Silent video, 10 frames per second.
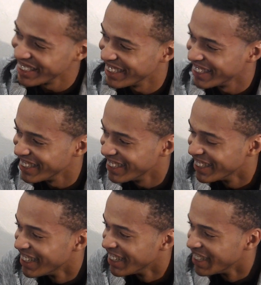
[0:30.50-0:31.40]
as far as
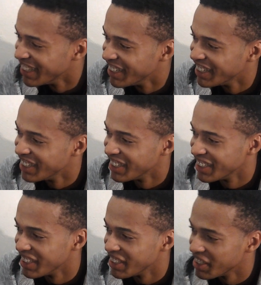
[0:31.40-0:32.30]
the
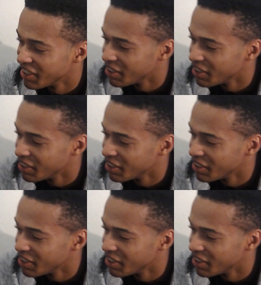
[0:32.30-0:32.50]
competitiveness that you